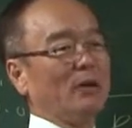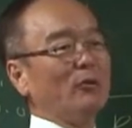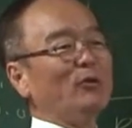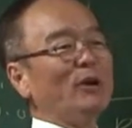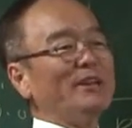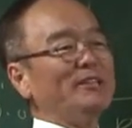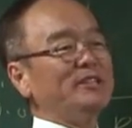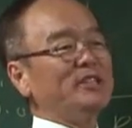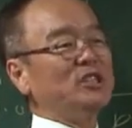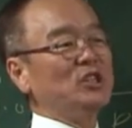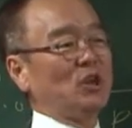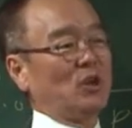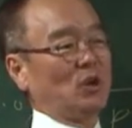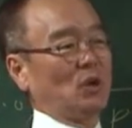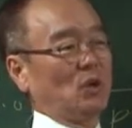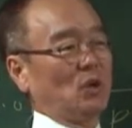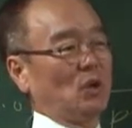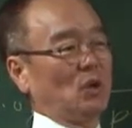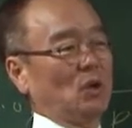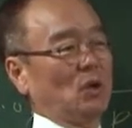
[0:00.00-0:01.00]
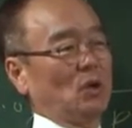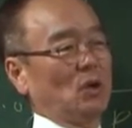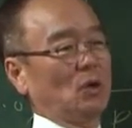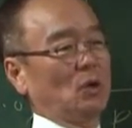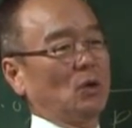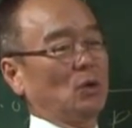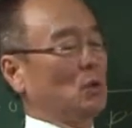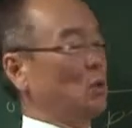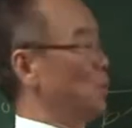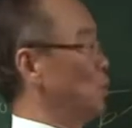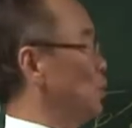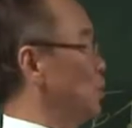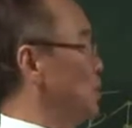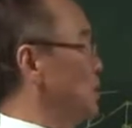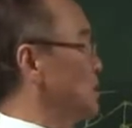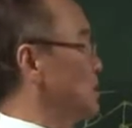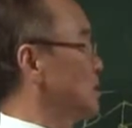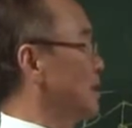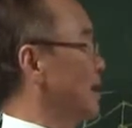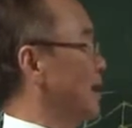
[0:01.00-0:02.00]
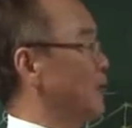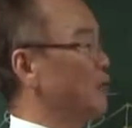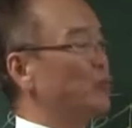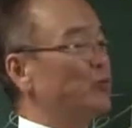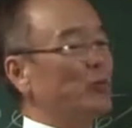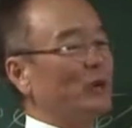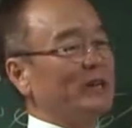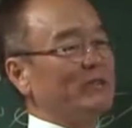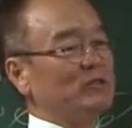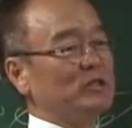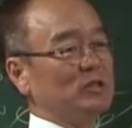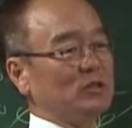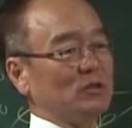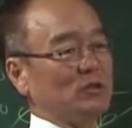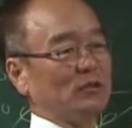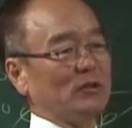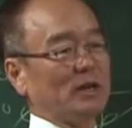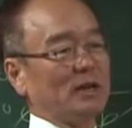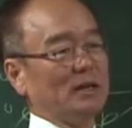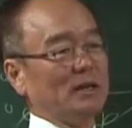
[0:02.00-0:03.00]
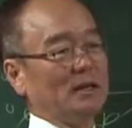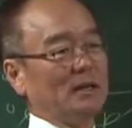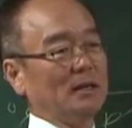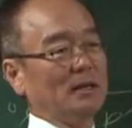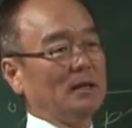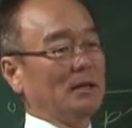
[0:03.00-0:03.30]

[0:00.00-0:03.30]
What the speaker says: outright 0. Q is outright 0, right?